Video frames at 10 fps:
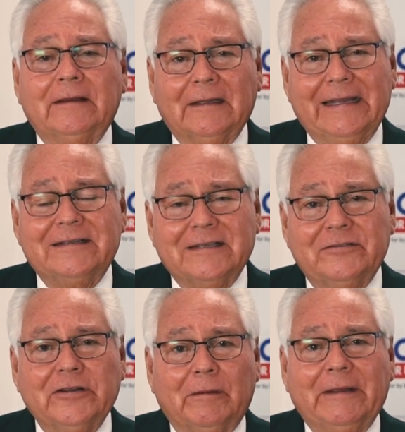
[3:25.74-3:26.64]
Ladies and
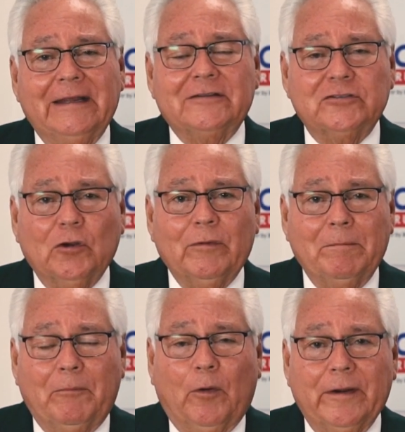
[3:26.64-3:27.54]
gentlemen, it's so
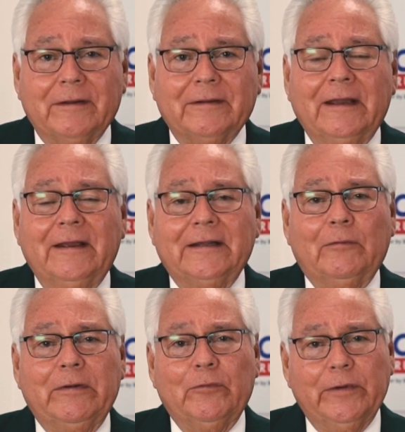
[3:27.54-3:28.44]
important that
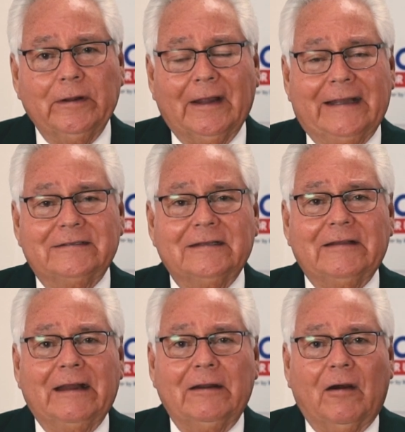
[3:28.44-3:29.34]
we realize
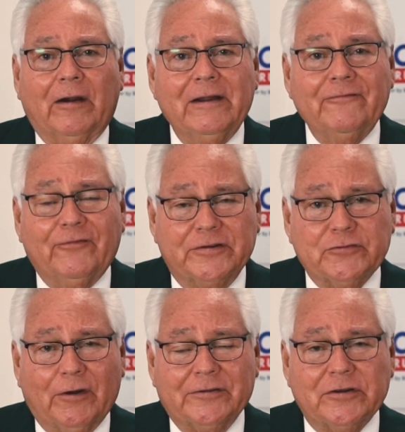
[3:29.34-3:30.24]
that our
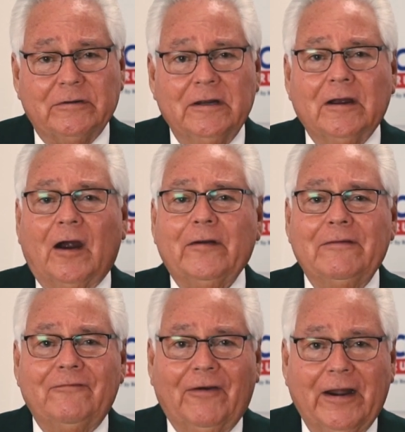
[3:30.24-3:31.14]
infrastructure, our
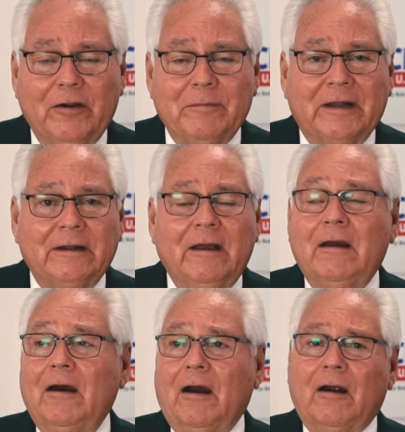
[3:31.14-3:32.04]
environment,
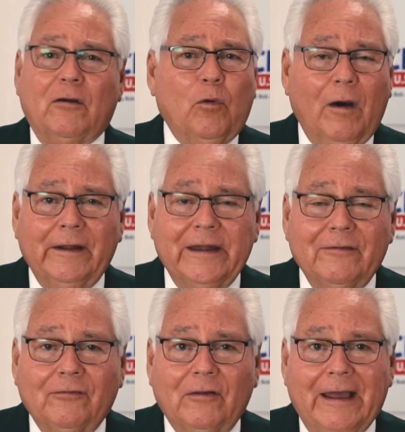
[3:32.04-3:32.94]
our quality
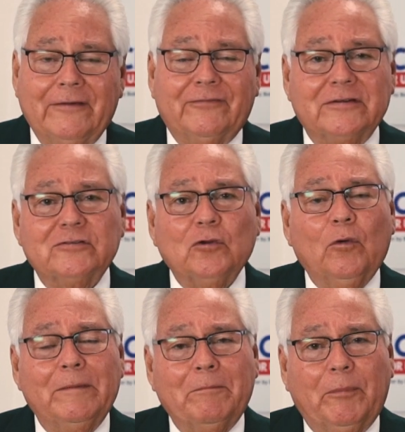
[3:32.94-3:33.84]
of life is
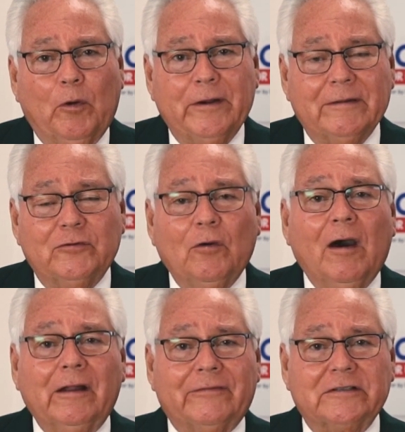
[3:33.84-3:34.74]
so important to
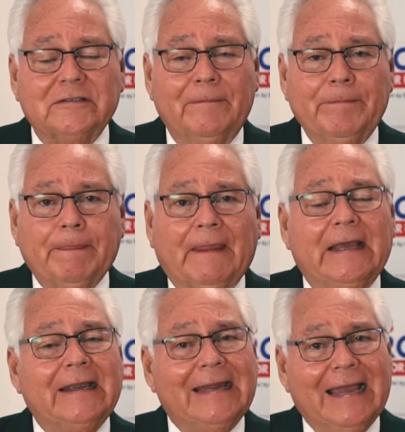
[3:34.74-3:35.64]
all of us.
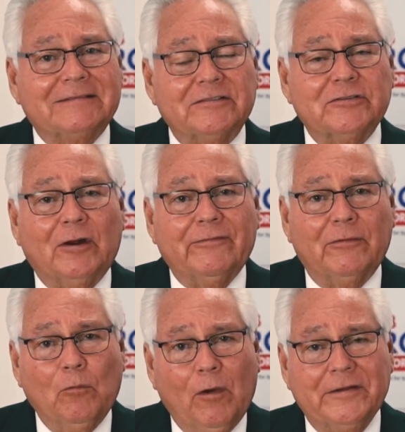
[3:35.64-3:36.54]
And it has to start
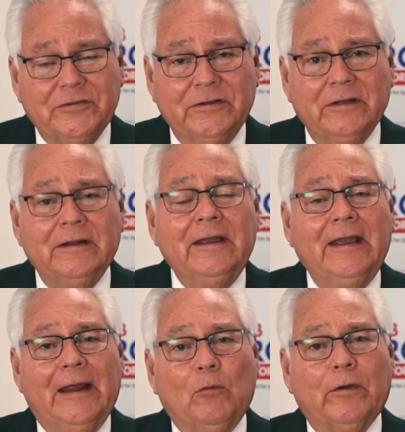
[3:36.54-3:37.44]
from Washington
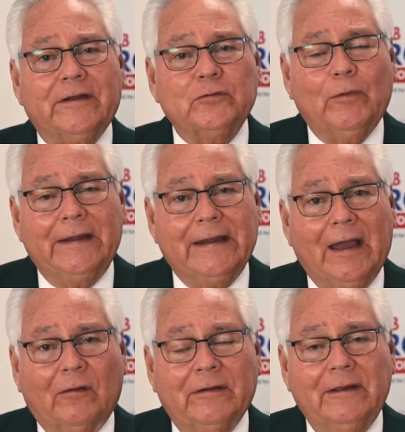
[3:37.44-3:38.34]
and work its way
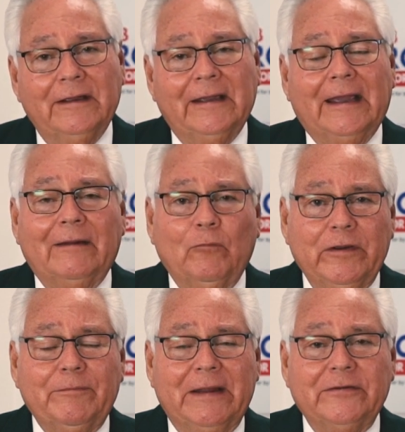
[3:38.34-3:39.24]
down. And
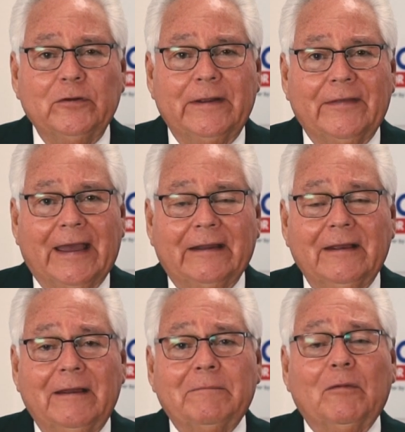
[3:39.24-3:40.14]
we've been doing that,
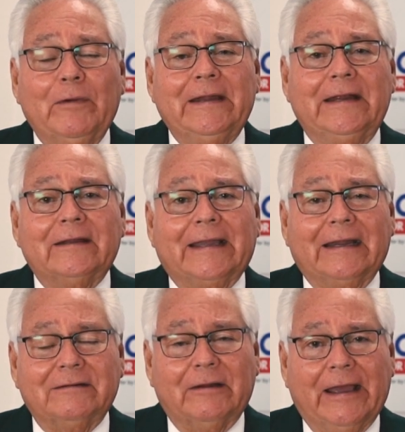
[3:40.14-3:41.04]
but we need to
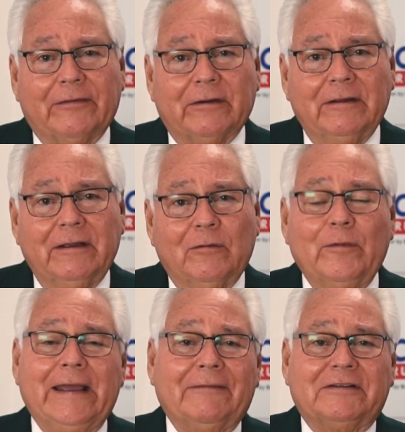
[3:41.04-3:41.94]
get together.
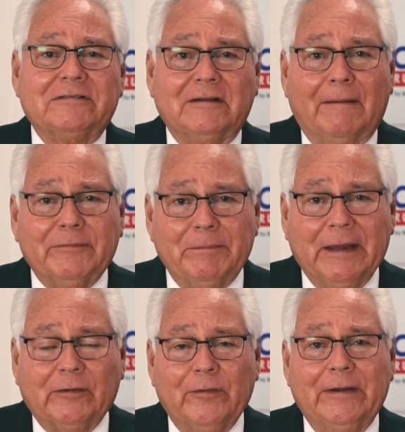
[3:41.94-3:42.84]
We have to stop the
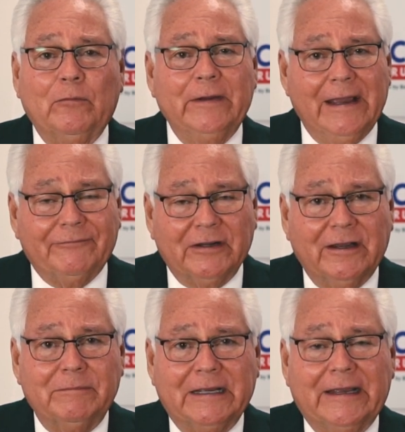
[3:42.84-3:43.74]
bickering. We have to
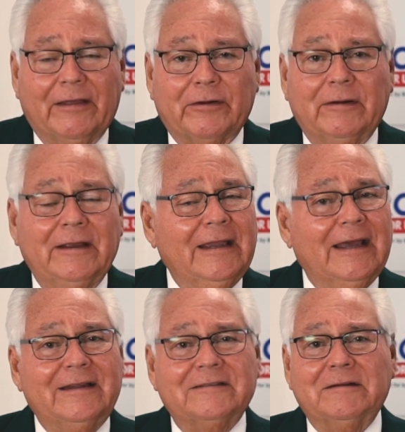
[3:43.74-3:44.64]
come together.
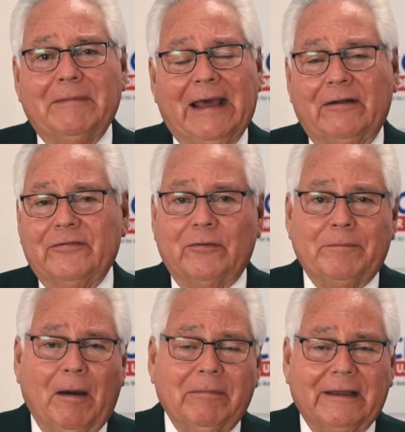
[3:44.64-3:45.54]
It doesn't matter if you're
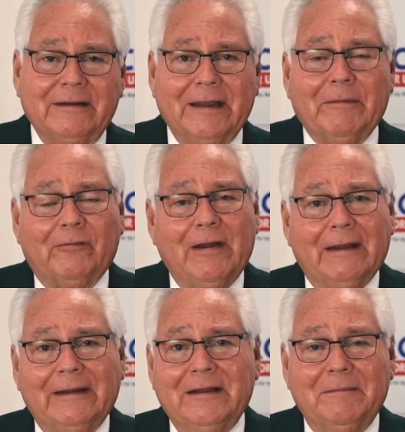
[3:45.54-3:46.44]
Republican,
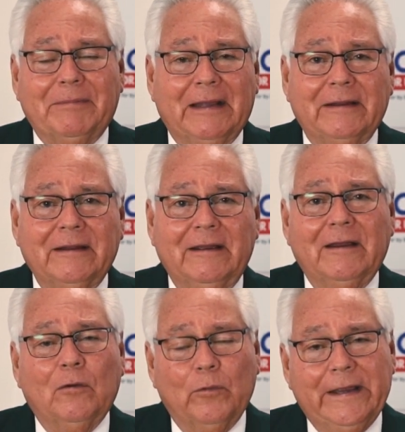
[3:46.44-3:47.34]
Democrat, Independent.
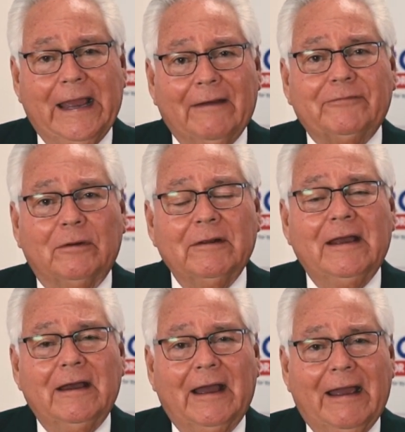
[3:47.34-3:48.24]
We have to
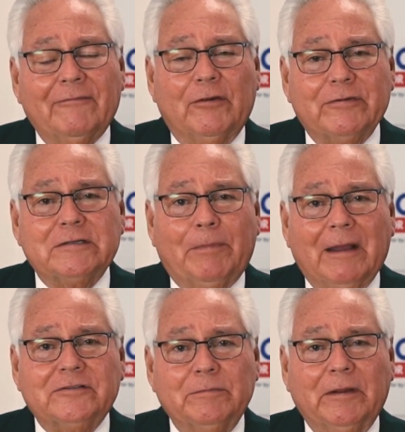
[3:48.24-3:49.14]
have the
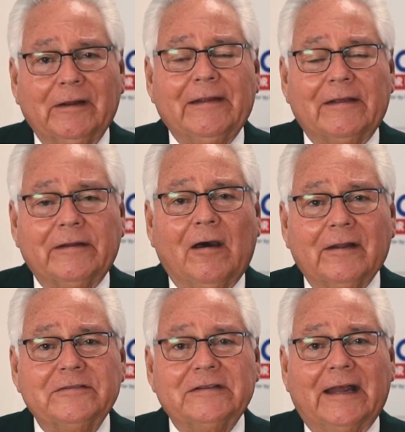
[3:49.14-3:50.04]
responsibility and the
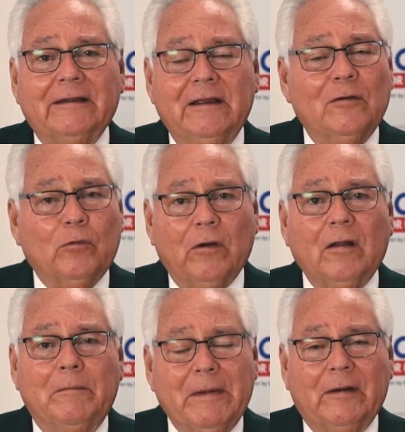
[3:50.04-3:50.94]
knowledge that we're
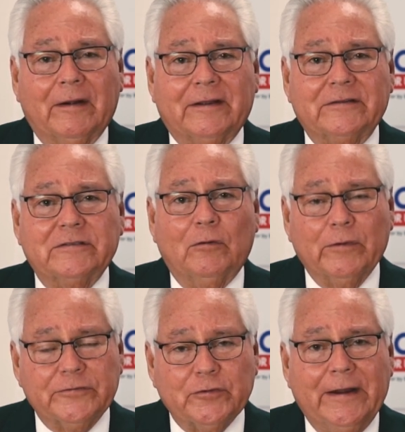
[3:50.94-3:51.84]
all Americans. And
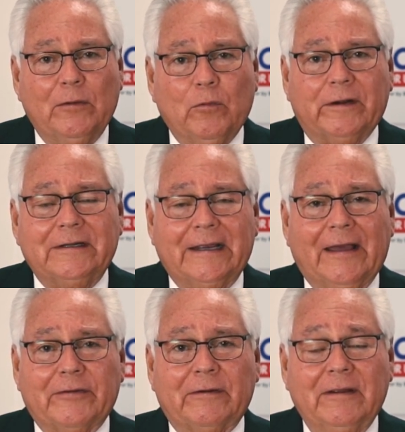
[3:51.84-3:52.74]
we're trying to work
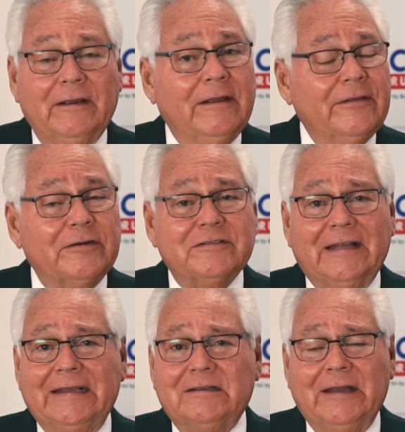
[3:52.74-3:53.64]
together. There's
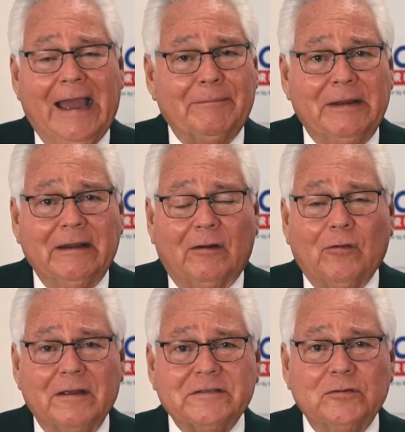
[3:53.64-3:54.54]
things happening
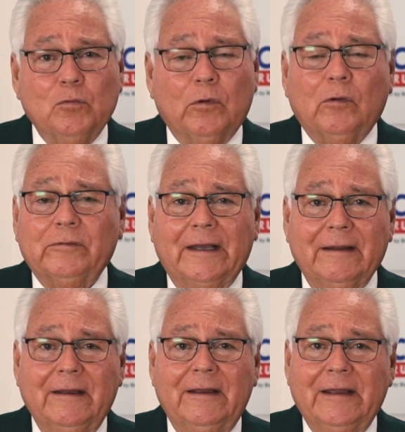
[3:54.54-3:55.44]
across this world that
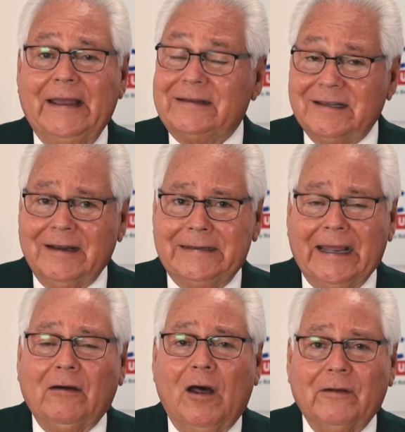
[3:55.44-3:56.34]
it's going to
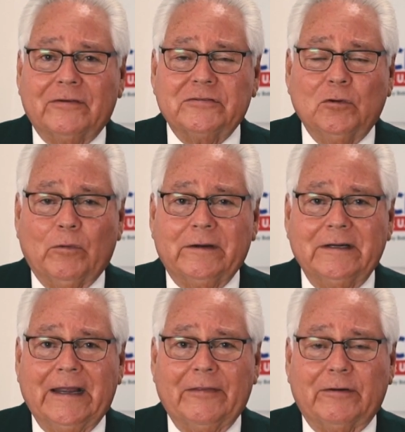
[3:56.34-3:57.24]
take all of us to work
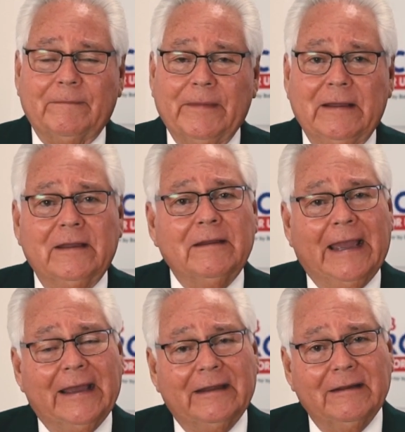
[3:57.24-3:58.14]
together.
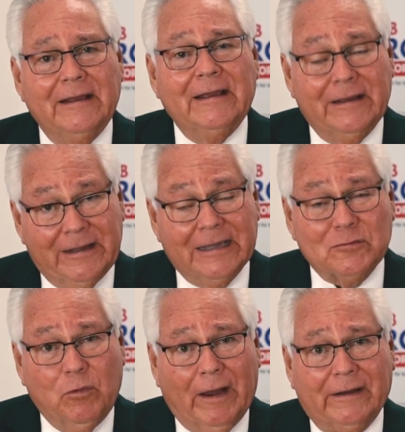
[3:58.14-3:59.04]
And guess
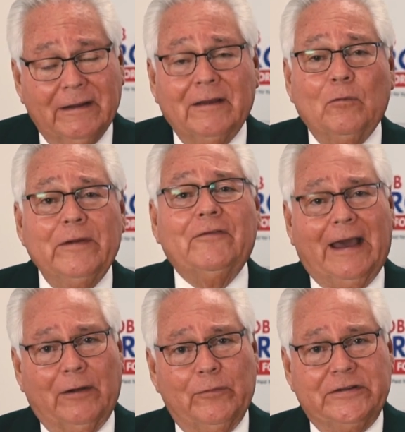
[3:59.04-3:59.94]
what? We've
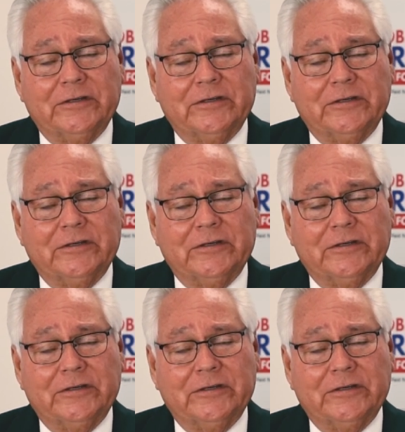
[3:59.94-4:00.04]
got to reach